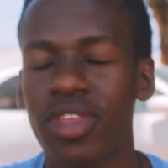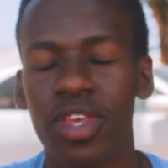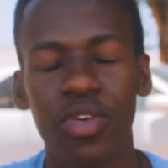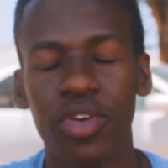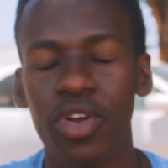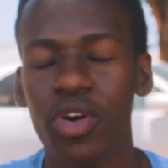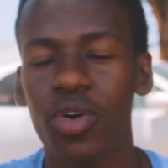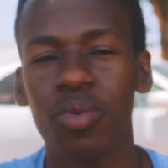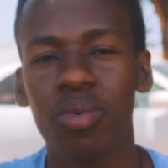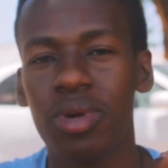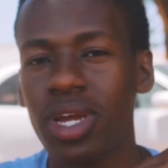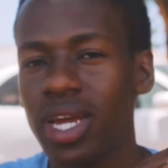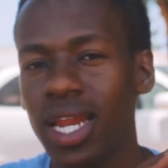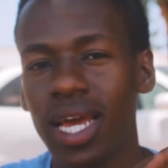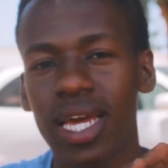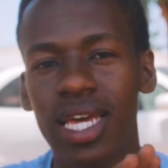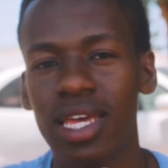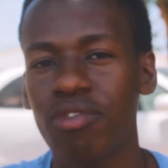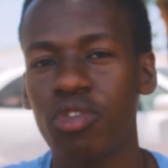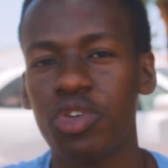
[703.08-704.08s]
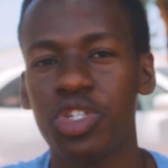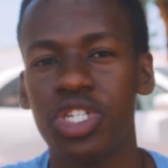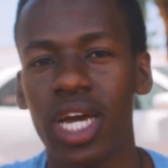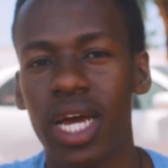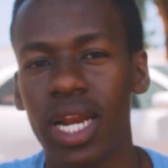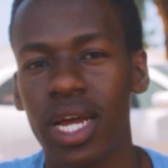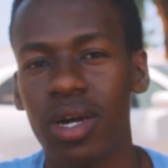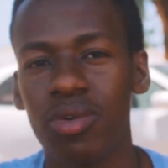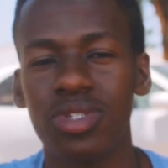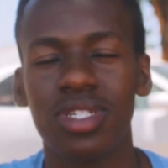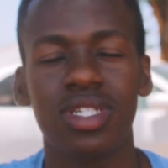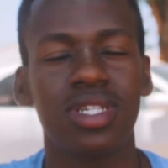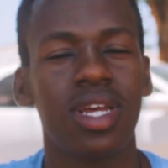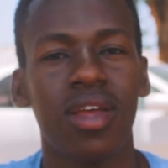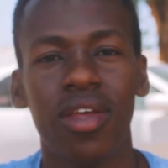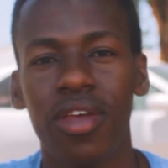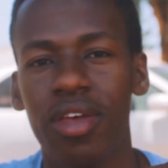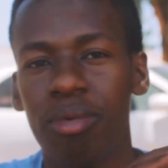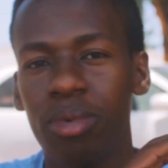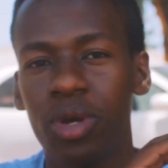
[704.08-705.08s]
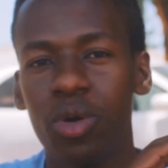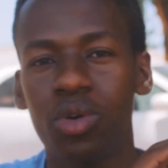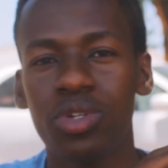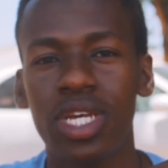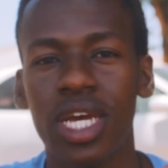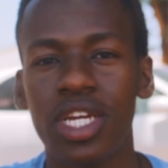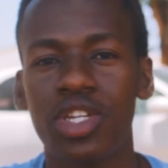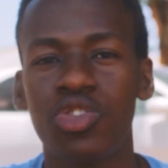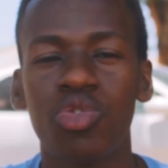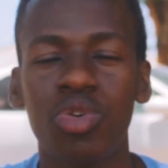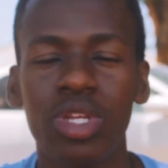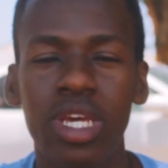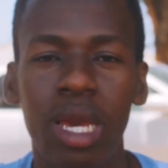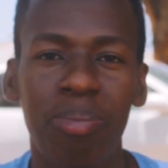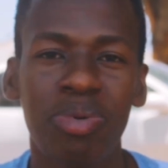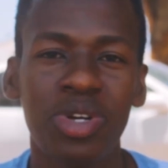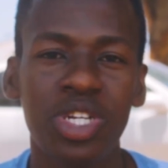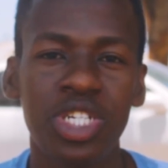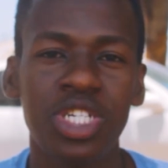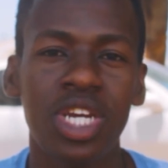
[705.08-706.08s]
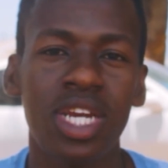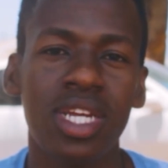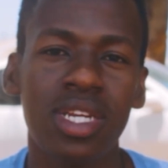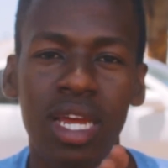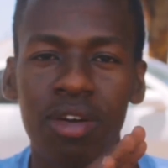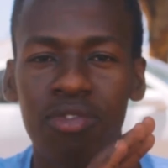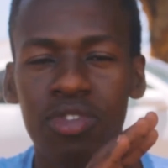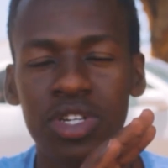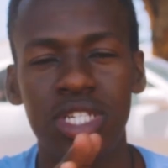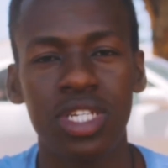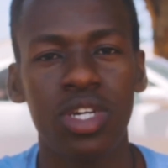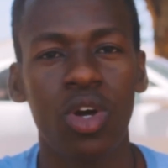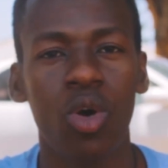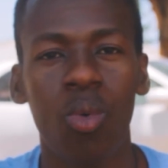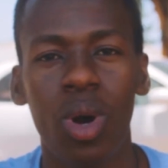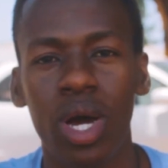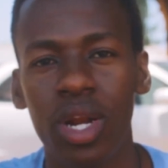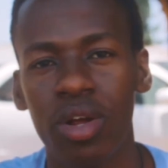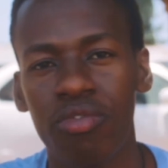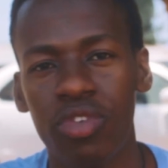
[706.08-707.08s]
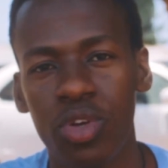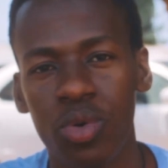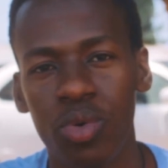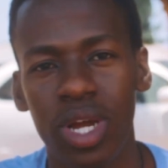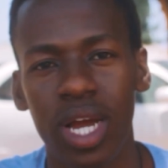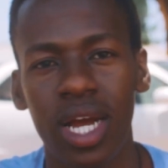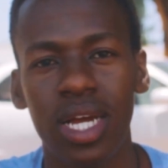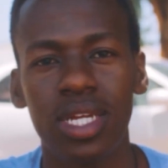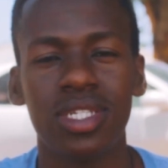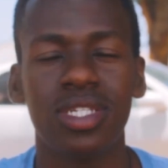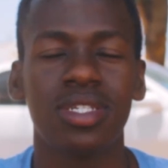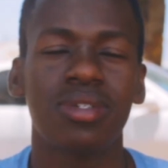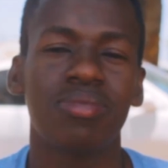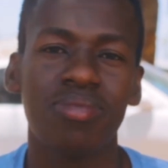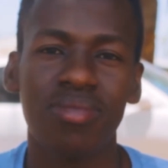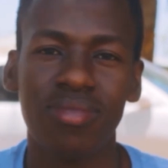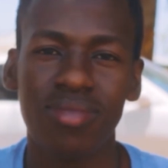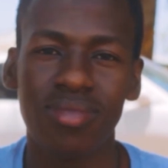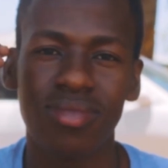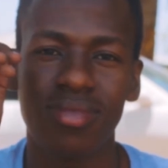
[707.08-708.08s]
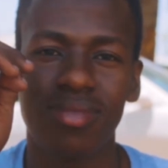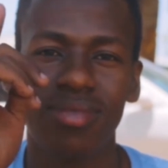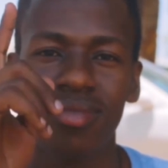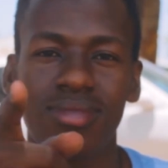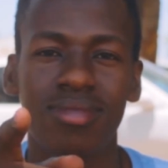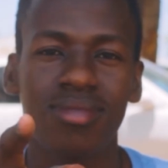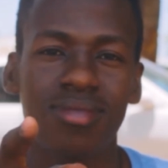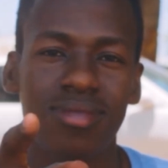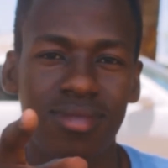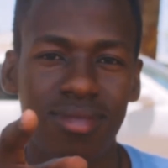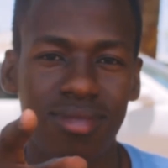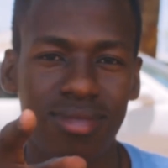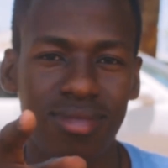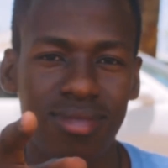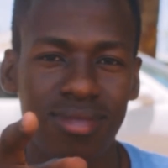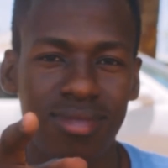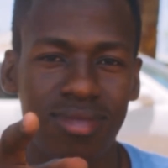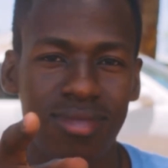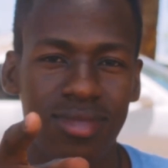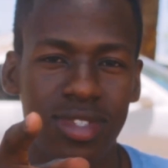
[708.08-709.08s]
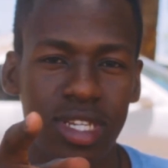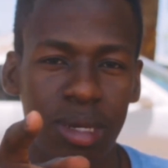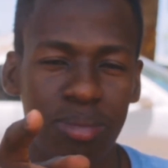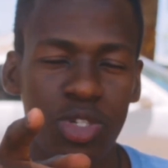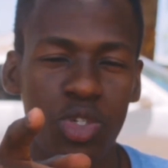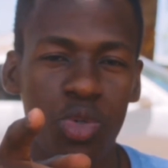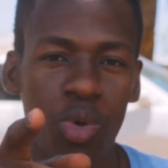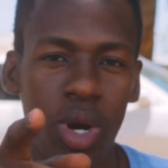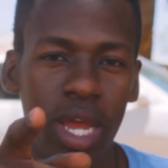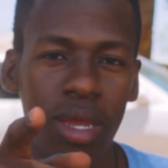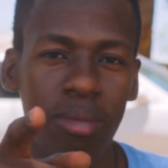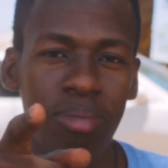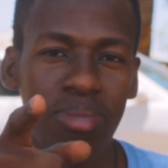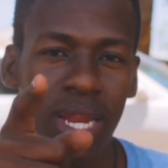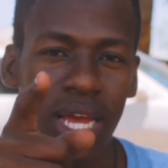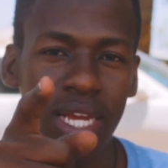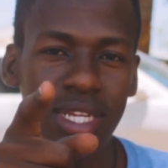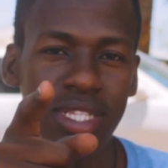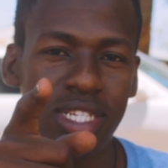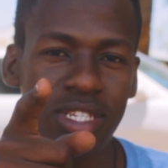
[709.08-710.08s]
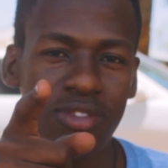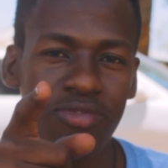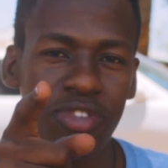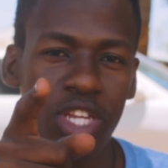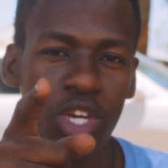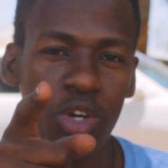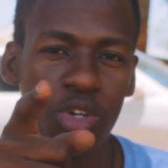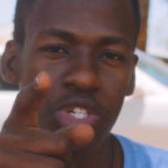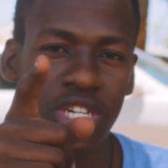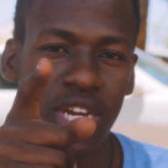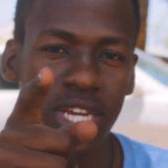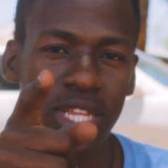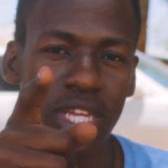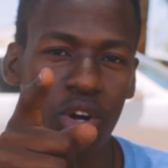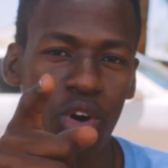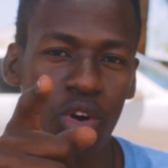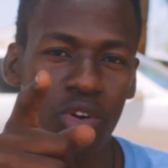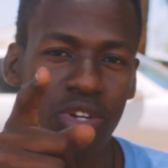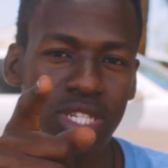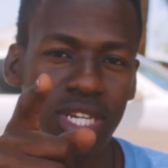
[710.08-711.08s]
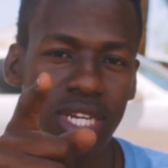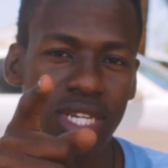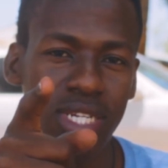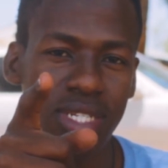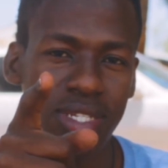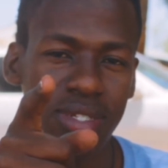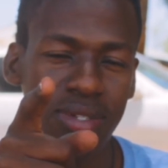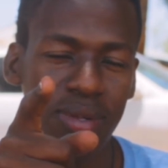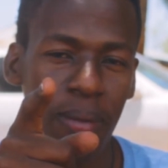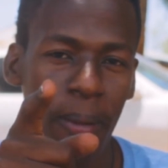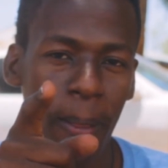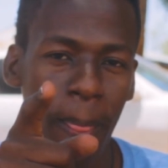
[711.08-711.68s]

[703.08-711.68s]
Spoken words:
you know, and I give you shout outs, because I truly appreciate every single one of you guys. Subscribe, like this video, share the content.